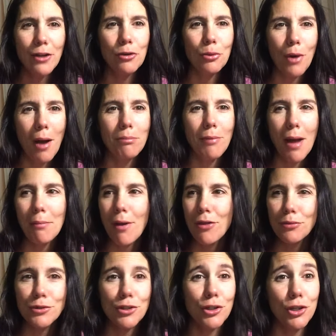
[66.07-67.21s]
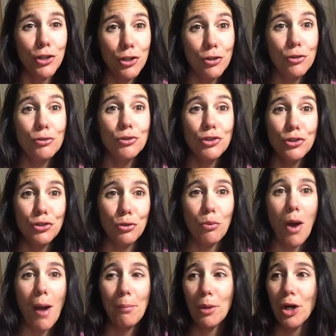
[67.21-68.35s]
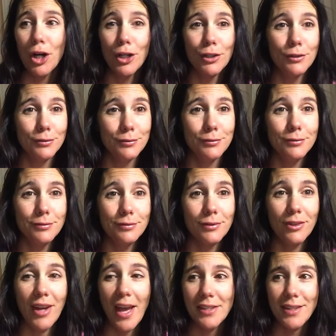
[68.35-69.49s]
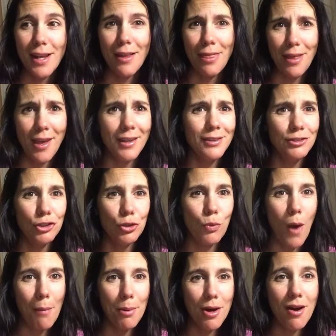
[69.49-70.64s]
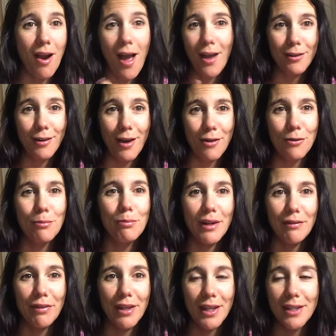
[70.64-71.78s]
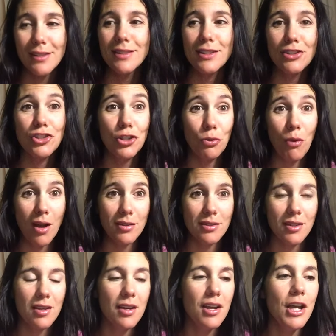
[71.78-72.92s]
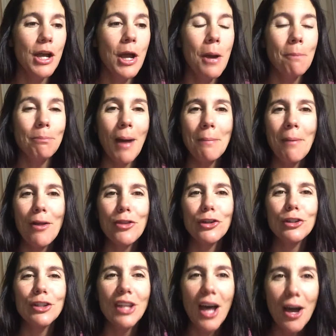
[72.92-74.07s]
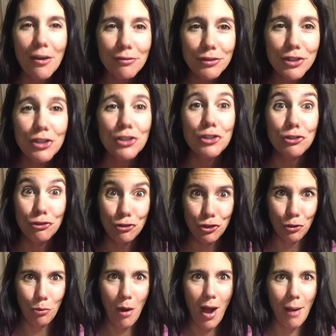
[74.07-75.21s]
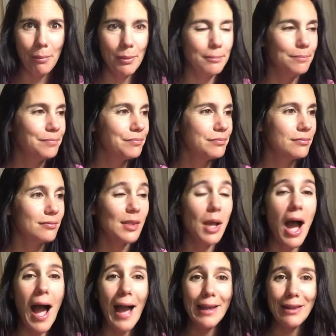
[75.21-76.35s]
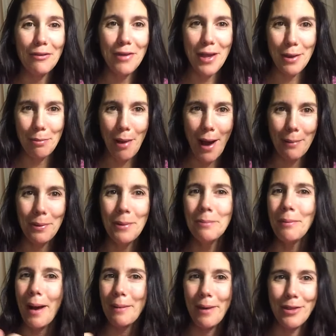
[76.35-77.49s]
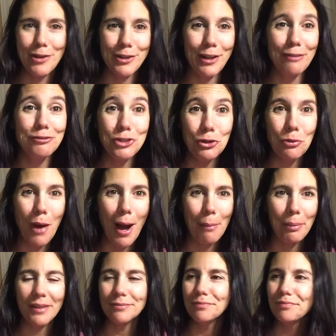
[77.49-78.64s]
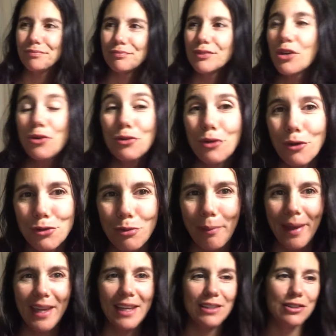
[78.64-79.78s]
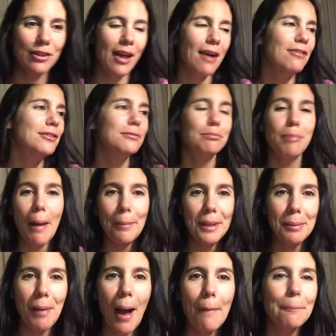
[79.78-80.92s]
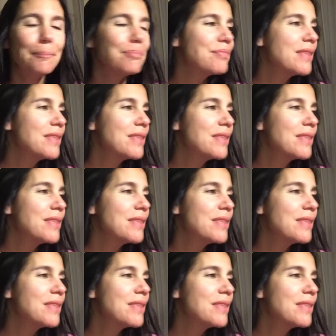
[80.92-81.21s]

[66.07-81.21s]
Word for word: I grew up, my mother was a huge doo-wopper. Okay, is that a thing? Doo-wopper? I don't know. But if it is, she was. My mother loved doo-wop. I love hip-hop. My mother loved doo-wop. Who knows what my kids will love? Boppity-bop.